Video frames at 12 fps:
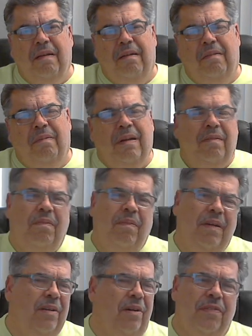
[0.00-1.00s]
we,
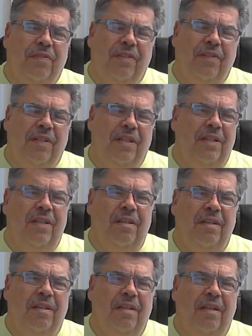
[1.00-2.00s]
we often
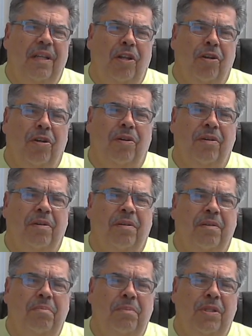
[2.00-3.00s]
hear
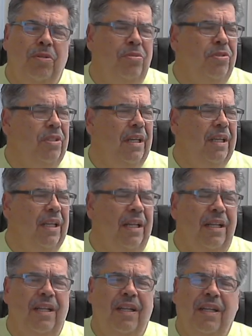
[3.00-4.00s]
music
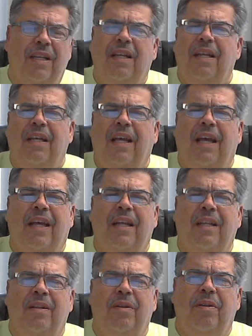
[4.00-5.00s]
and
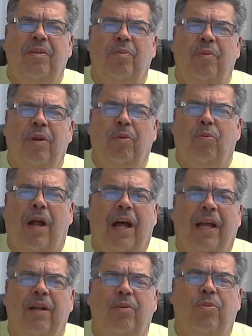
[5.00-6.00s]
and hear
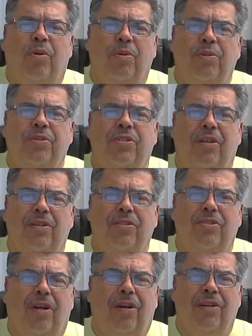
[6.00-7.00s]
rock and roll so
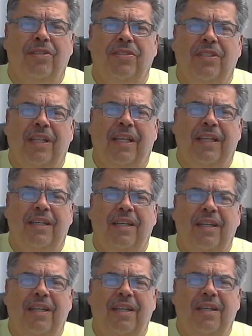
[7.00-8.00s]
songs that
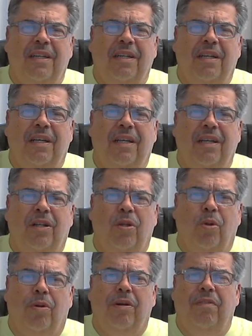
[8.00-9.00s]
uh,
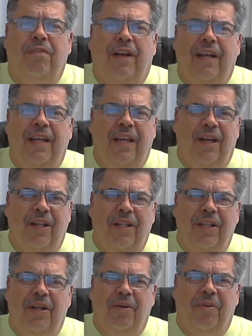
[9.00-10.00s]
glorify hell
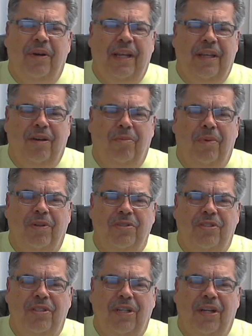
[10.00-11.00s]
in a way
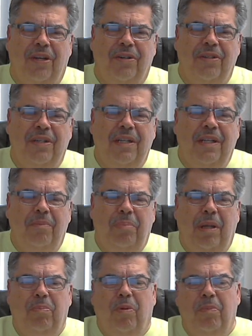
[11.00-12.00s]
almost you know
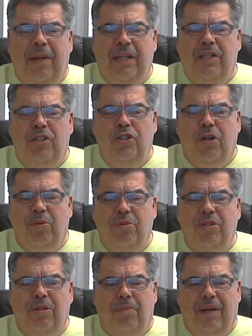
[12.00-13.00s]
people make
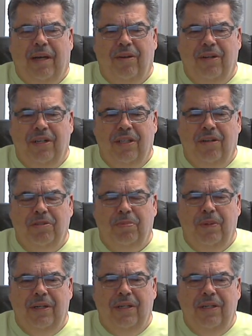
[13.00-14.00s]
jokes about it there's
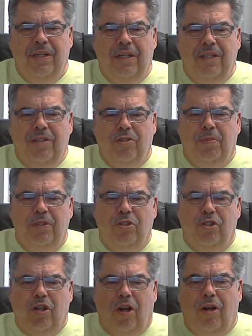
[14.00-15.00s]
been a, there's been
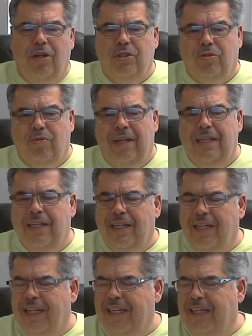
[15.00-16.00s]
songs written
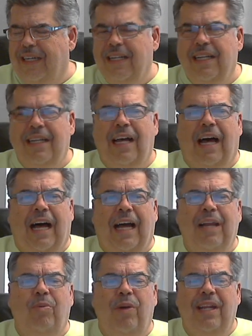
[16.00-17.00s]
like
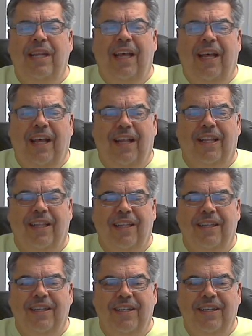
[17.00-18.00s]
highway to hell
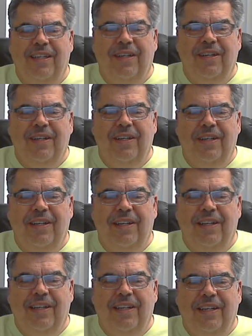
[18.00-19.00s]

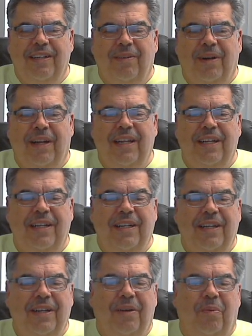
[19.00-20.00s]
right
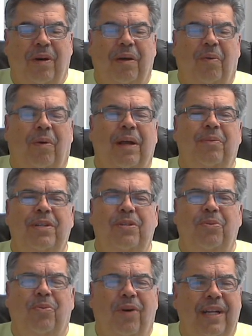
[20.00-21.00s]
why, why would you
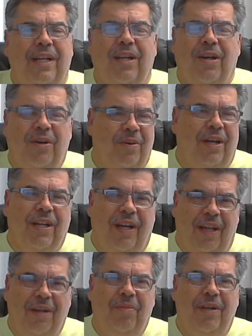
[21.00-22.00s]
want to go on a
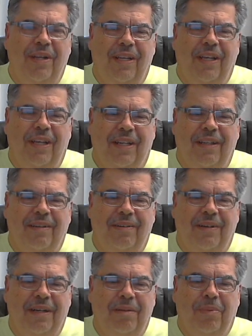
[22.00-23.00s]
highway to hell
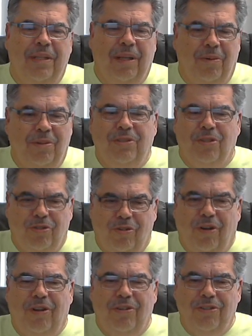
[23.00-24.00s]
but there was a
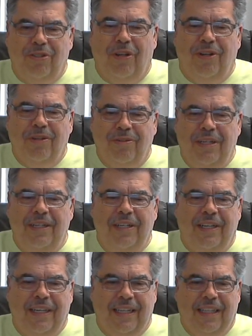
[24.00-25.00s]
strong song written
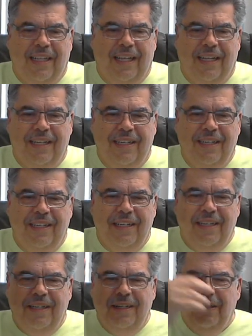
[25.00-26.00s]
like that.
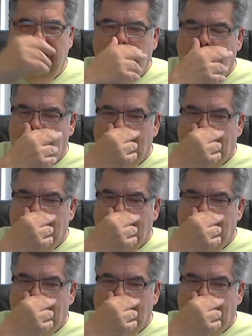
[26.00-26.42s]
Uh,